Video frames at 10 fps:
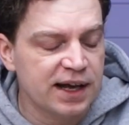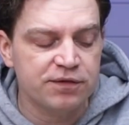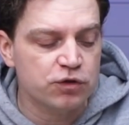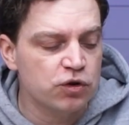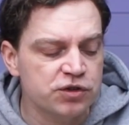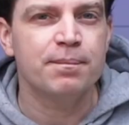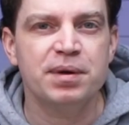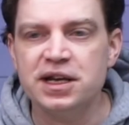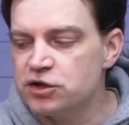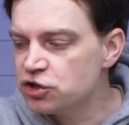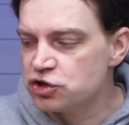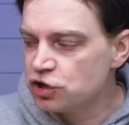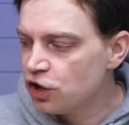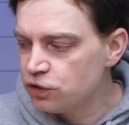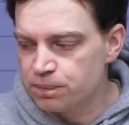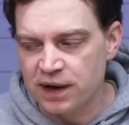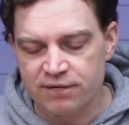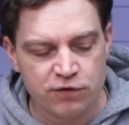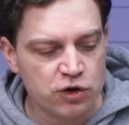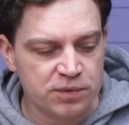And of course, being such an old
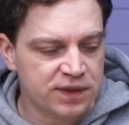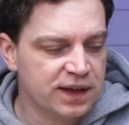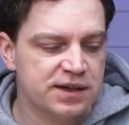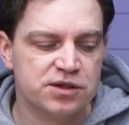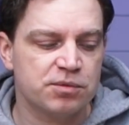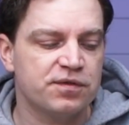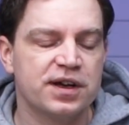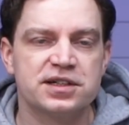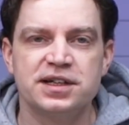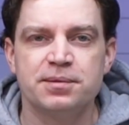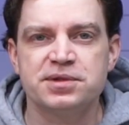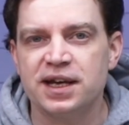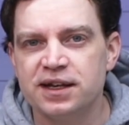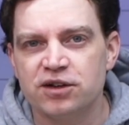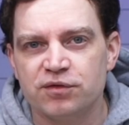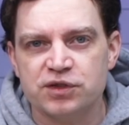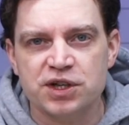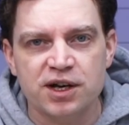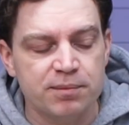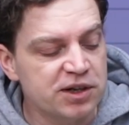platform and things that we've actually obtained over
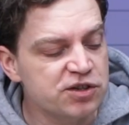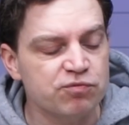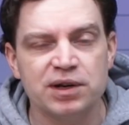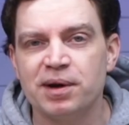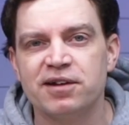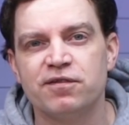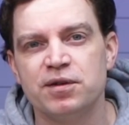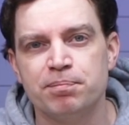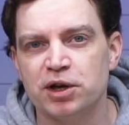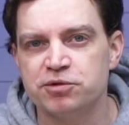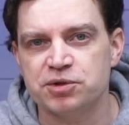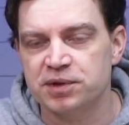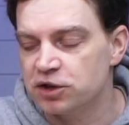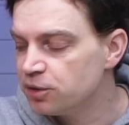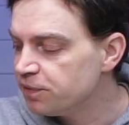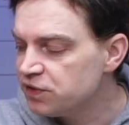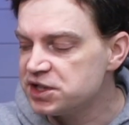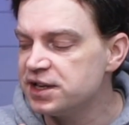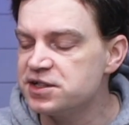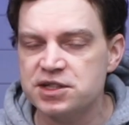time, it doesn't really matter if he blows something up. If he
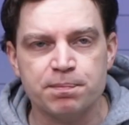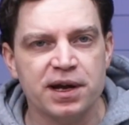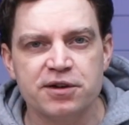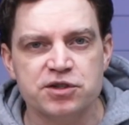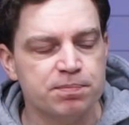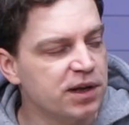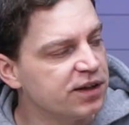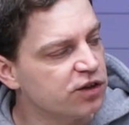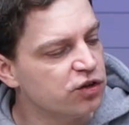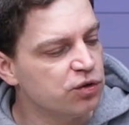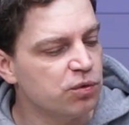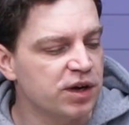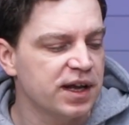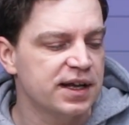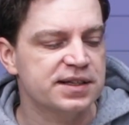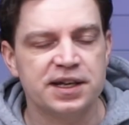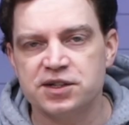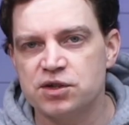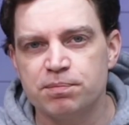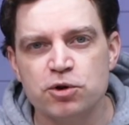changes the power supply and the new one
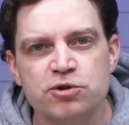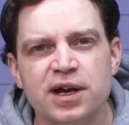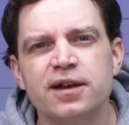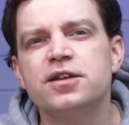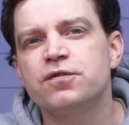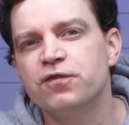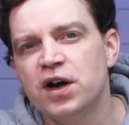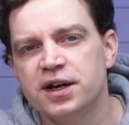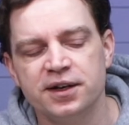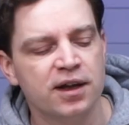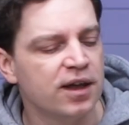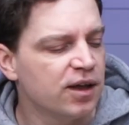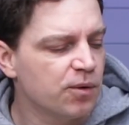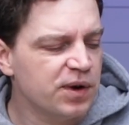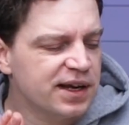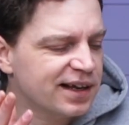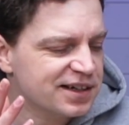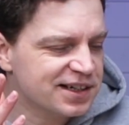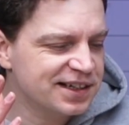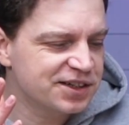takes the border, it's fine. We can
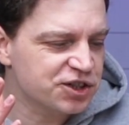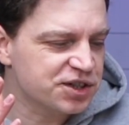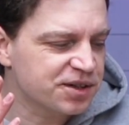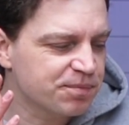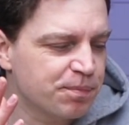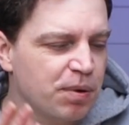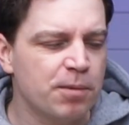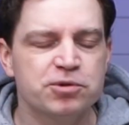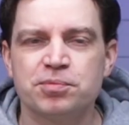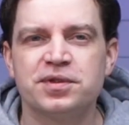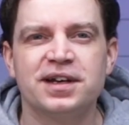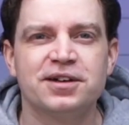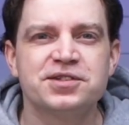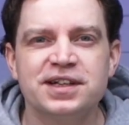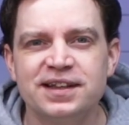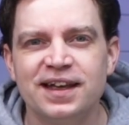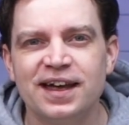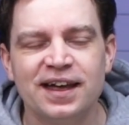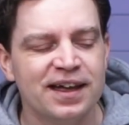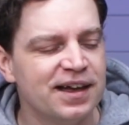actually just pop something else in
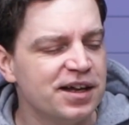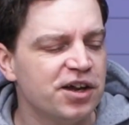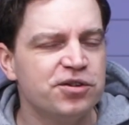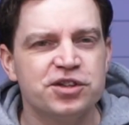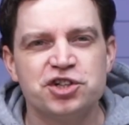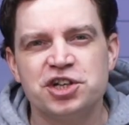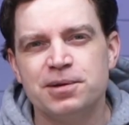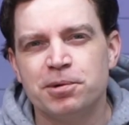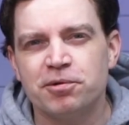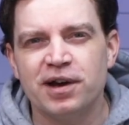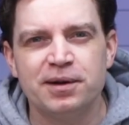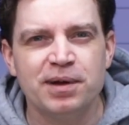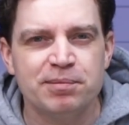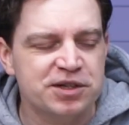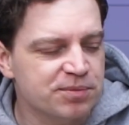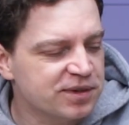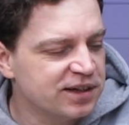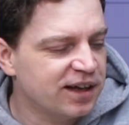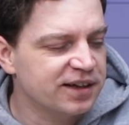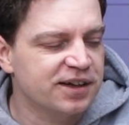there another cheap upgrade, maybe
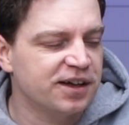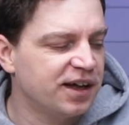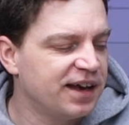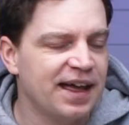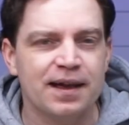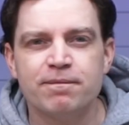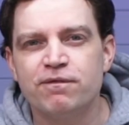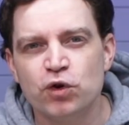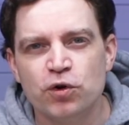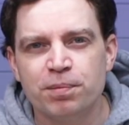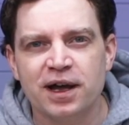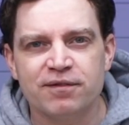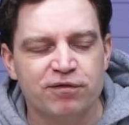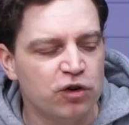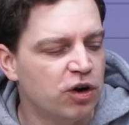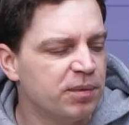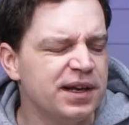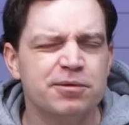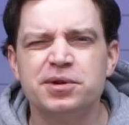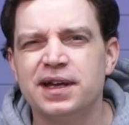something like a, an AM4 platform, and
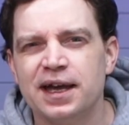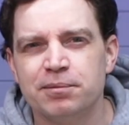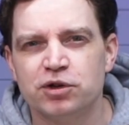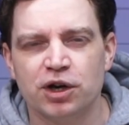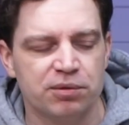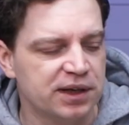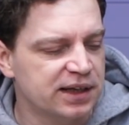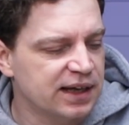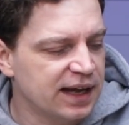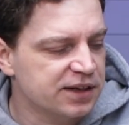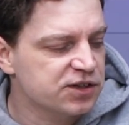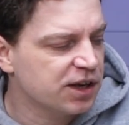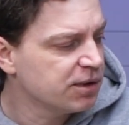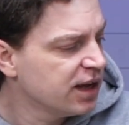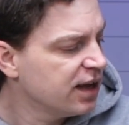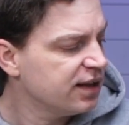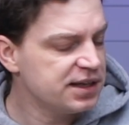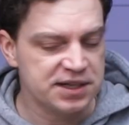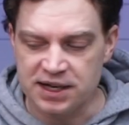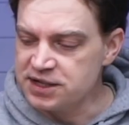it would get him going again. So
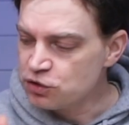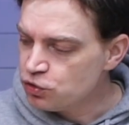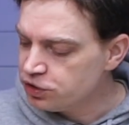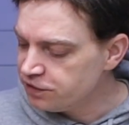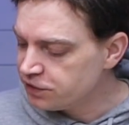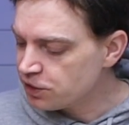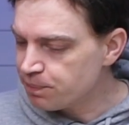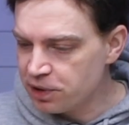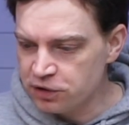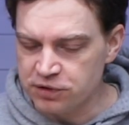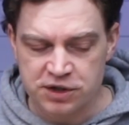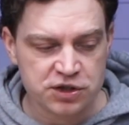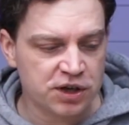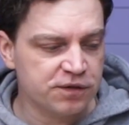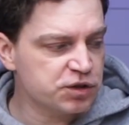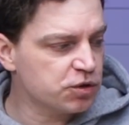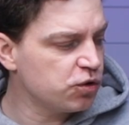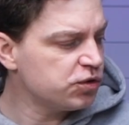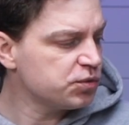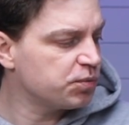this is all of the components, and of
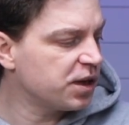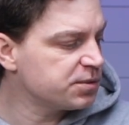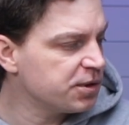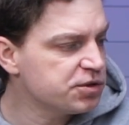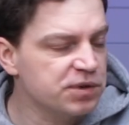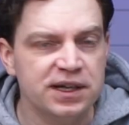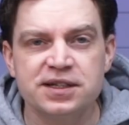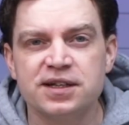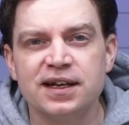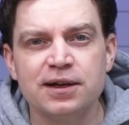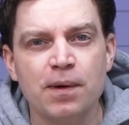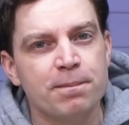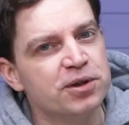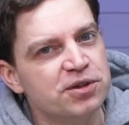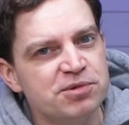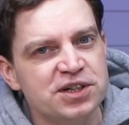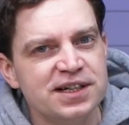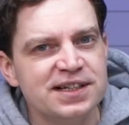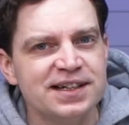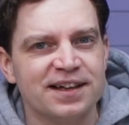course, I suppose we need to now put the
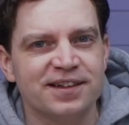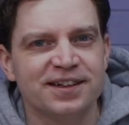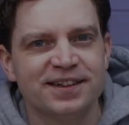machine together.